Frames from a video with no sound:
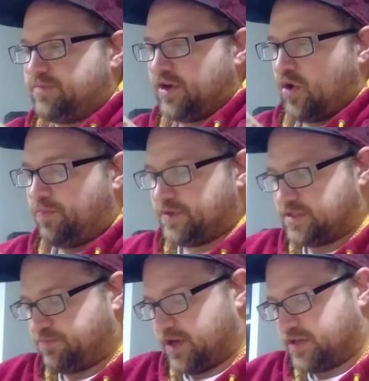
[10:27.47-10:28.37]
open
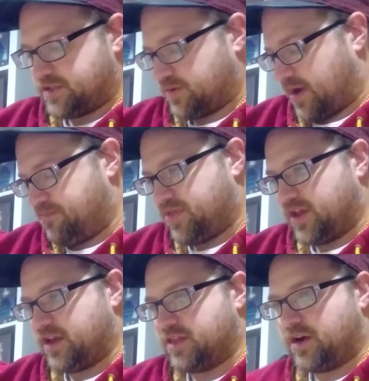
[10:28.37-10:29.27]
space, so I'm
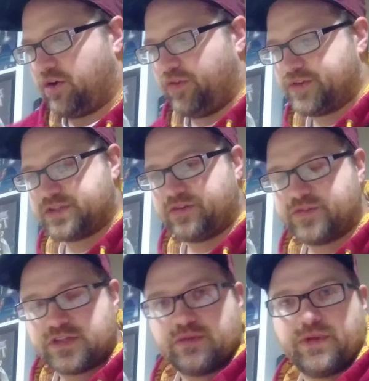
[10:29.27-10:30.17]
thinking that all the stuff
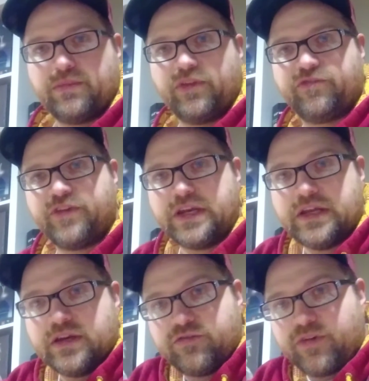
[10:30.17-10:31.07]
is going to be able to fit
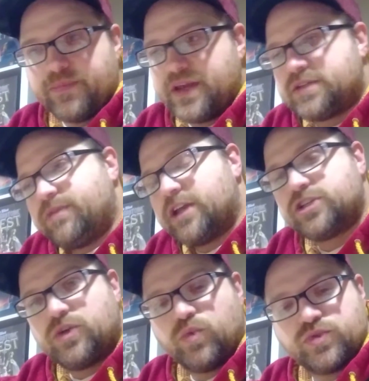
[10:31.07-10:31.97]
in from the
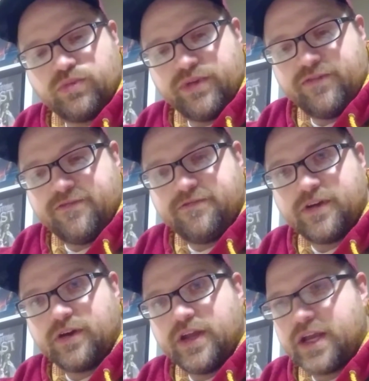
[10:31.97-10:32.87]
expansion, which will be
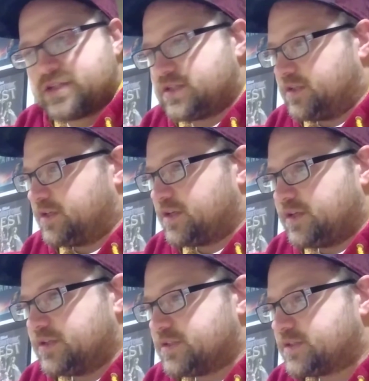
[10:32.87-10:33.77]
very excellent,
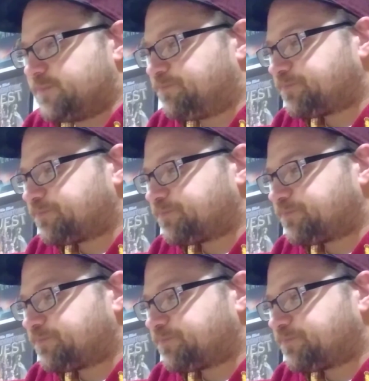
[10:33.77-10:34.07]
because